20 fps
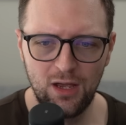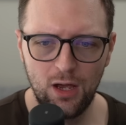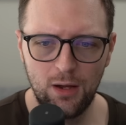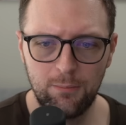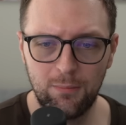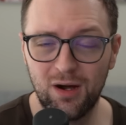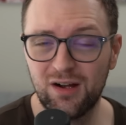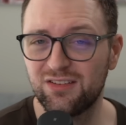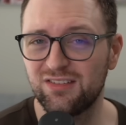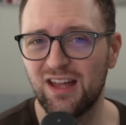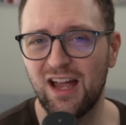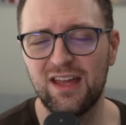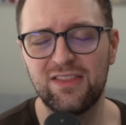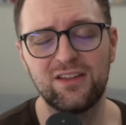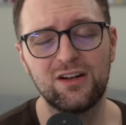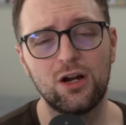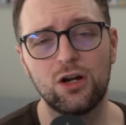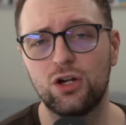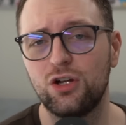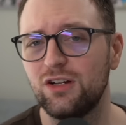Marseille,
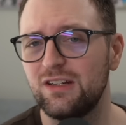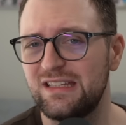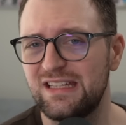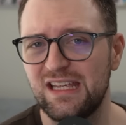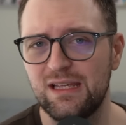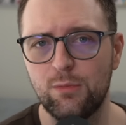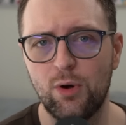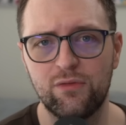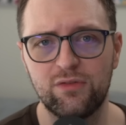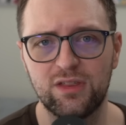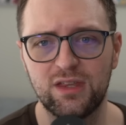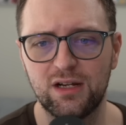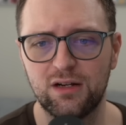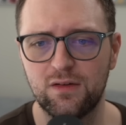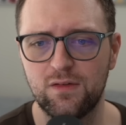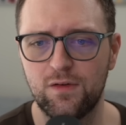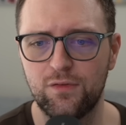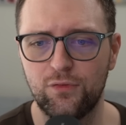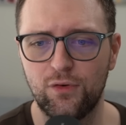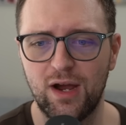they're a good team over
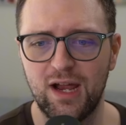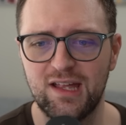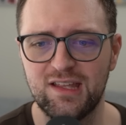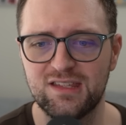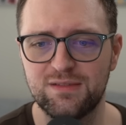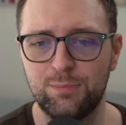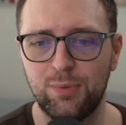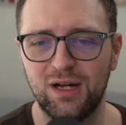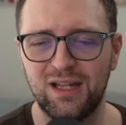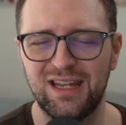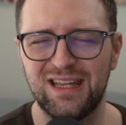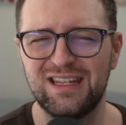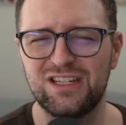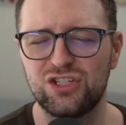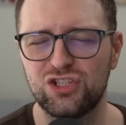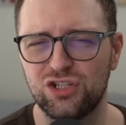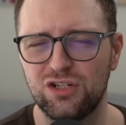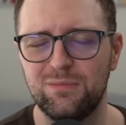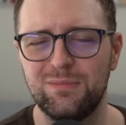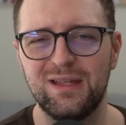there in France, but it
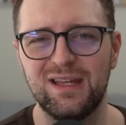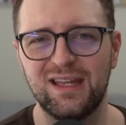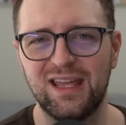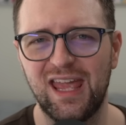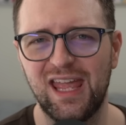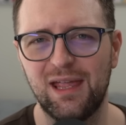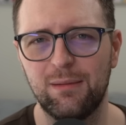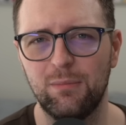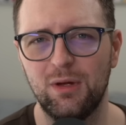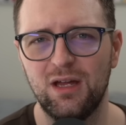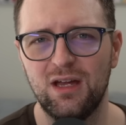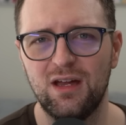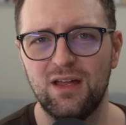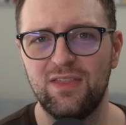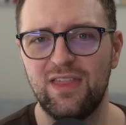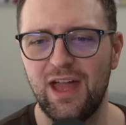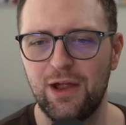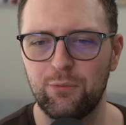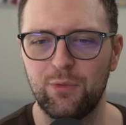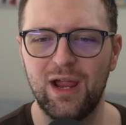should be a game
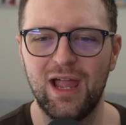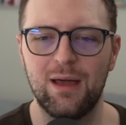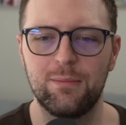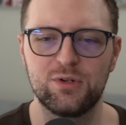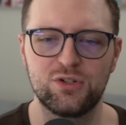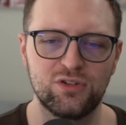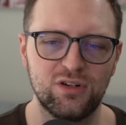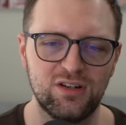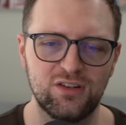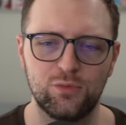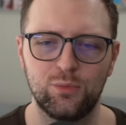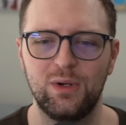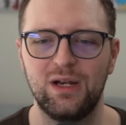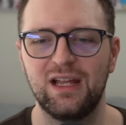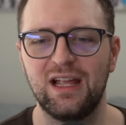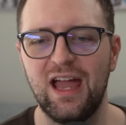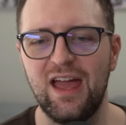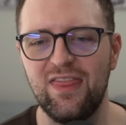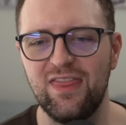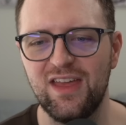that Real Madrid is
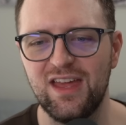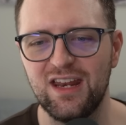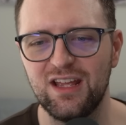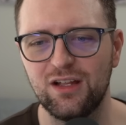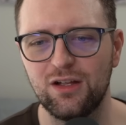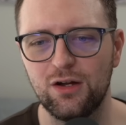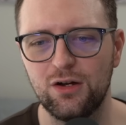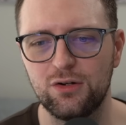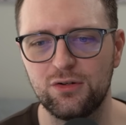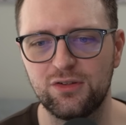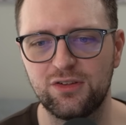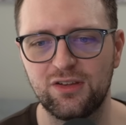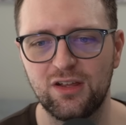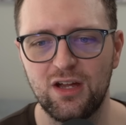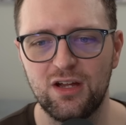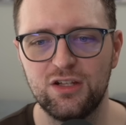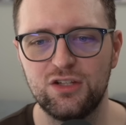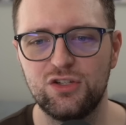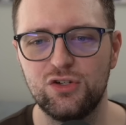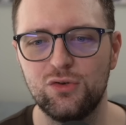winning. And then it goes
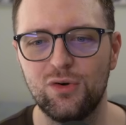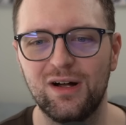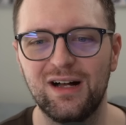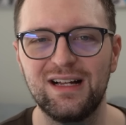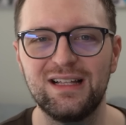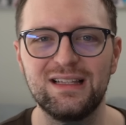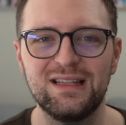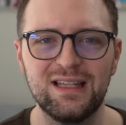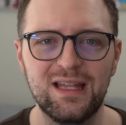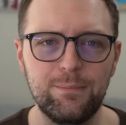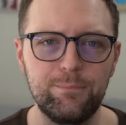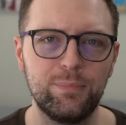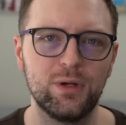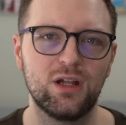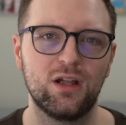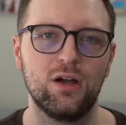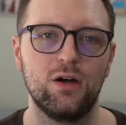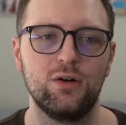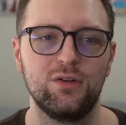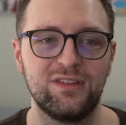to
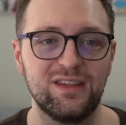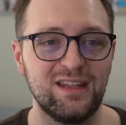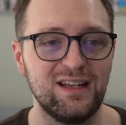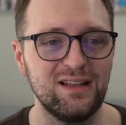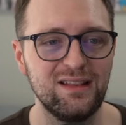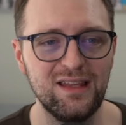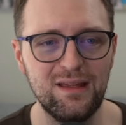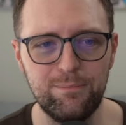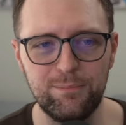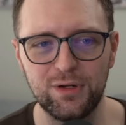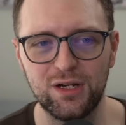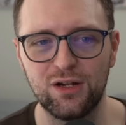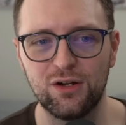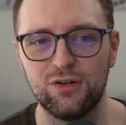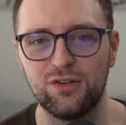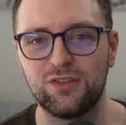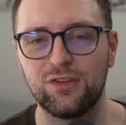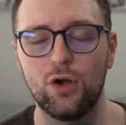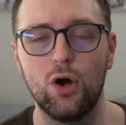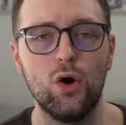Olympiacos. And
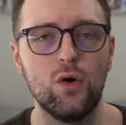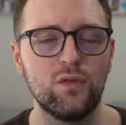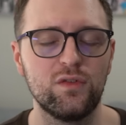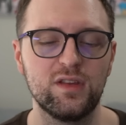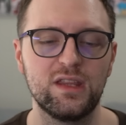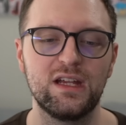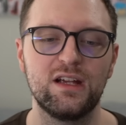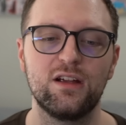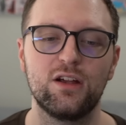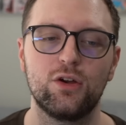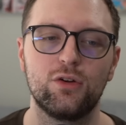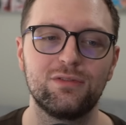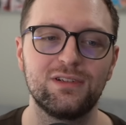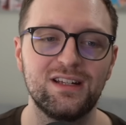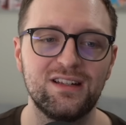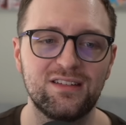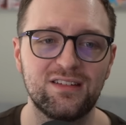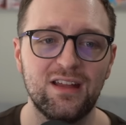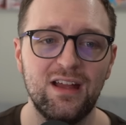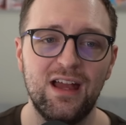Olympiacos over there in
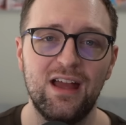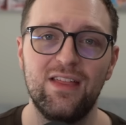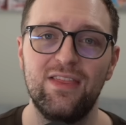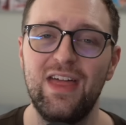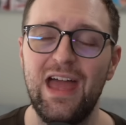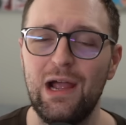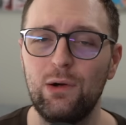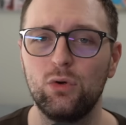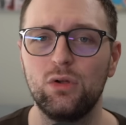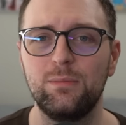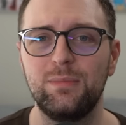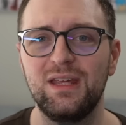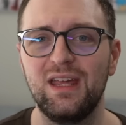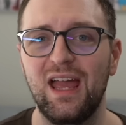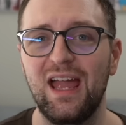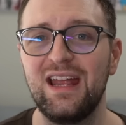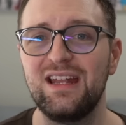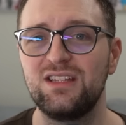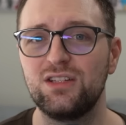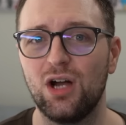Greece, that will
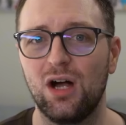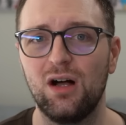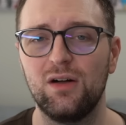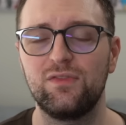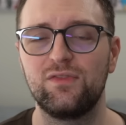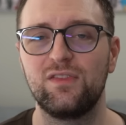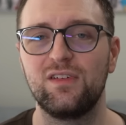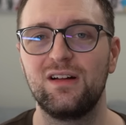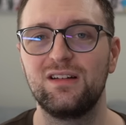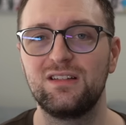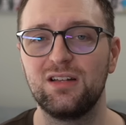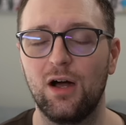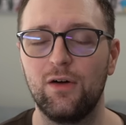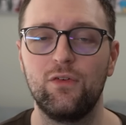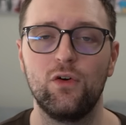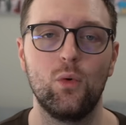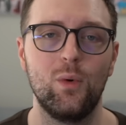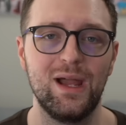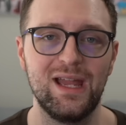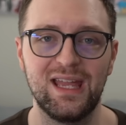be a tough
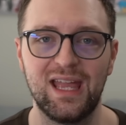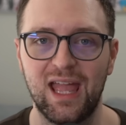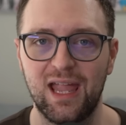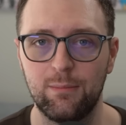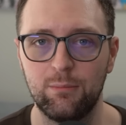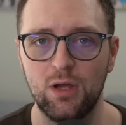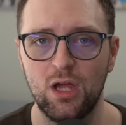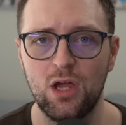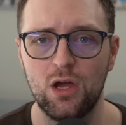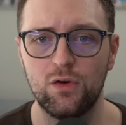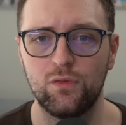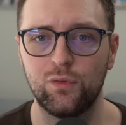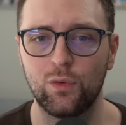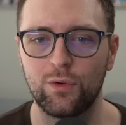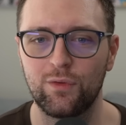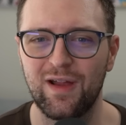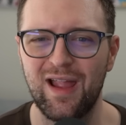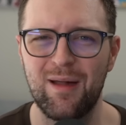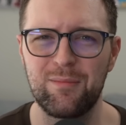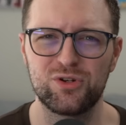away game
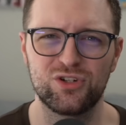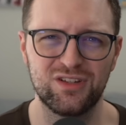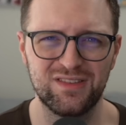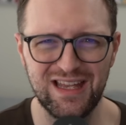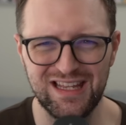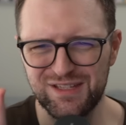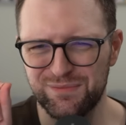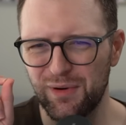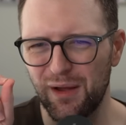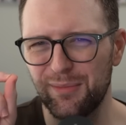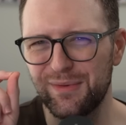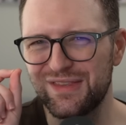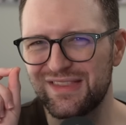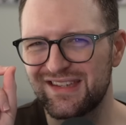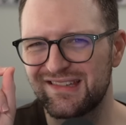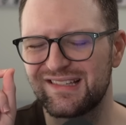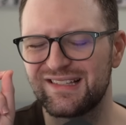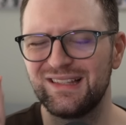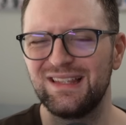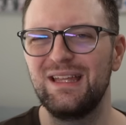for Real Madrid. That's probably
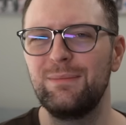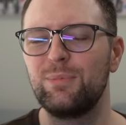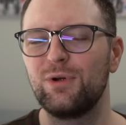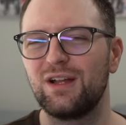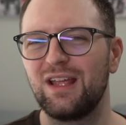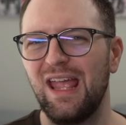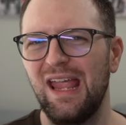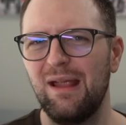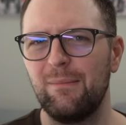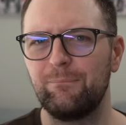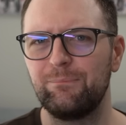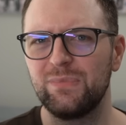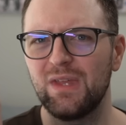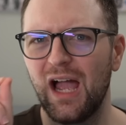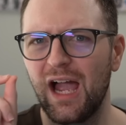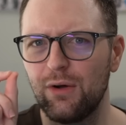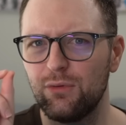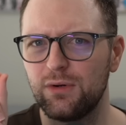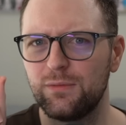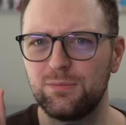the sleeper game.
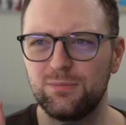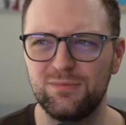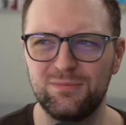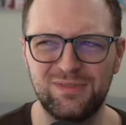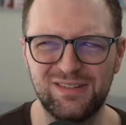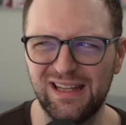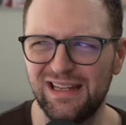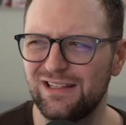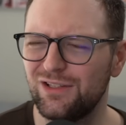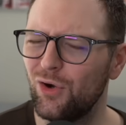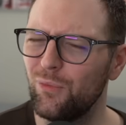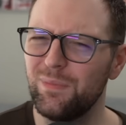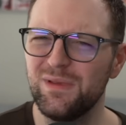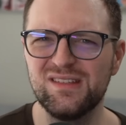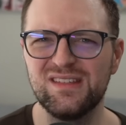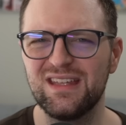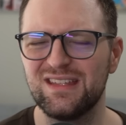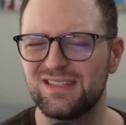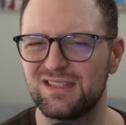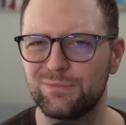I would say don't be
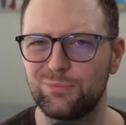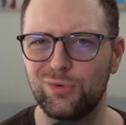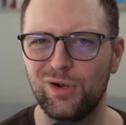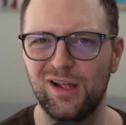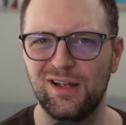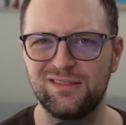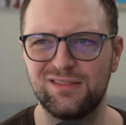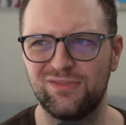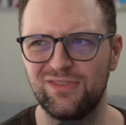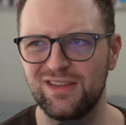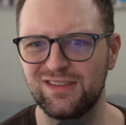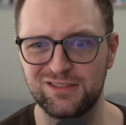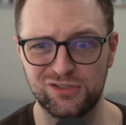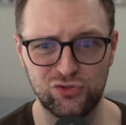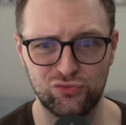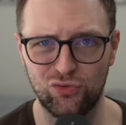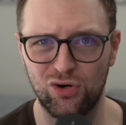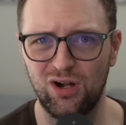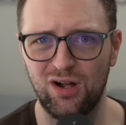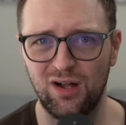that surprised if that's a
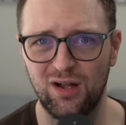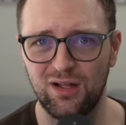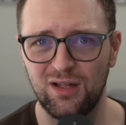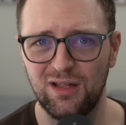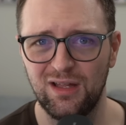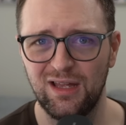draw.